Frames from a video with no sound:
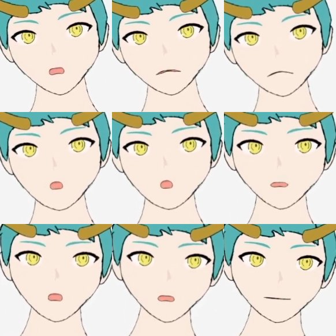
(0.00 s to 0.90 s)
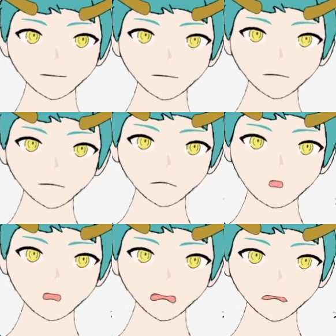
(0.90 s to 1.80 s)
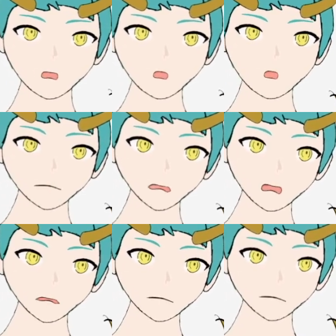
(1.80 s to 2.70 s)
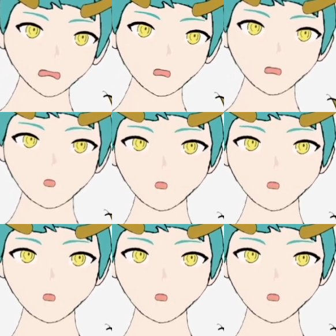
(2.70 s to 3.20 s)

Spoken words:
one of them? What about the other two? Those are